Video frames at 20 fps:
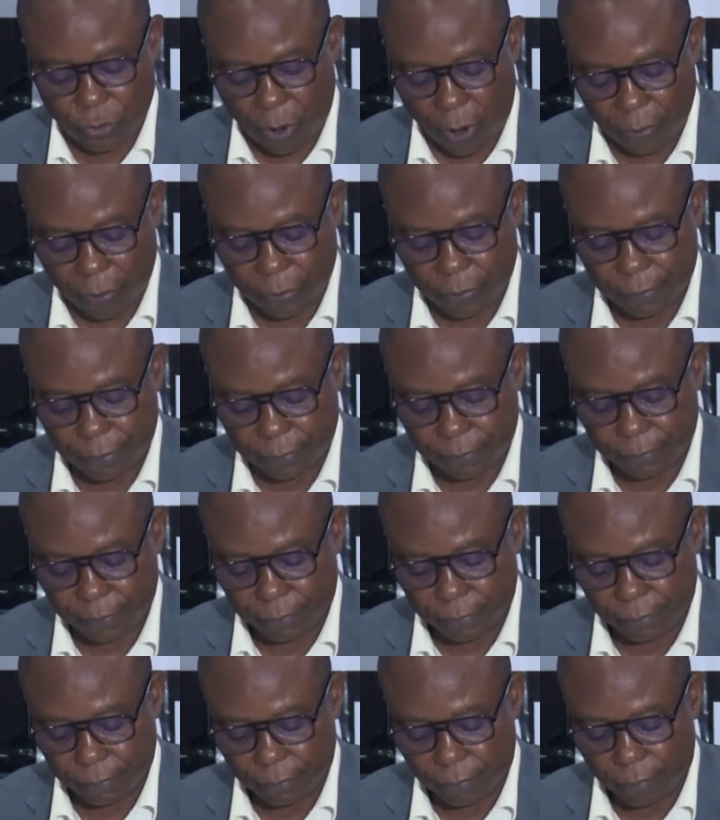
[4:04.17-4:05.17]
Rock,
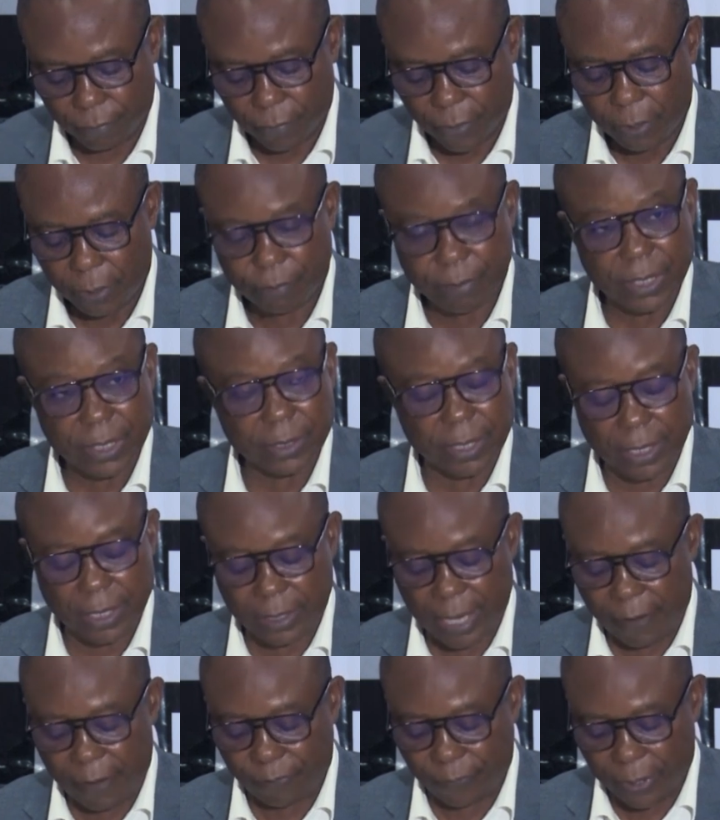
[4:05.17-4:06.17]

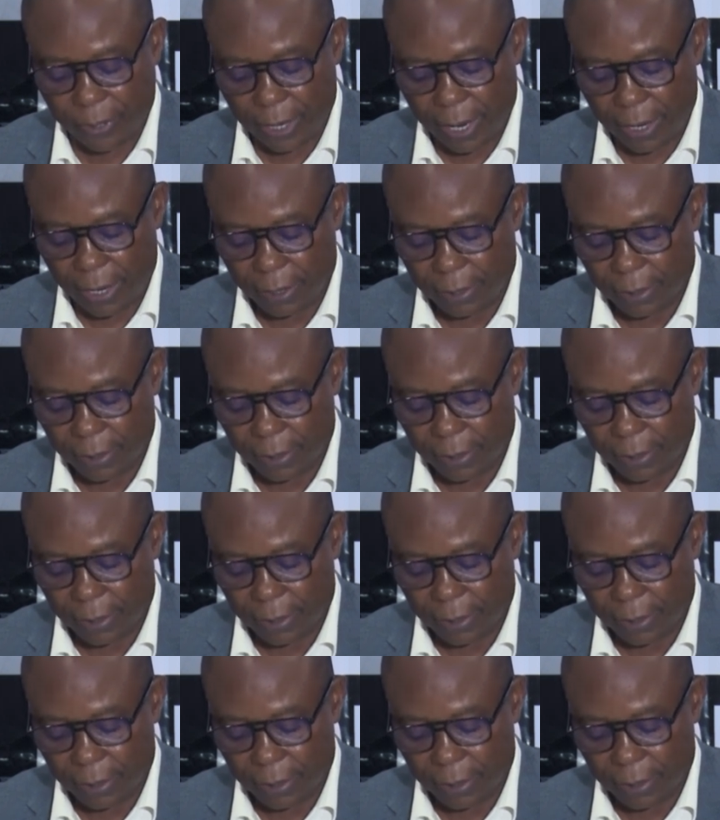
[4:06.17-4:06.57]
presidential villa.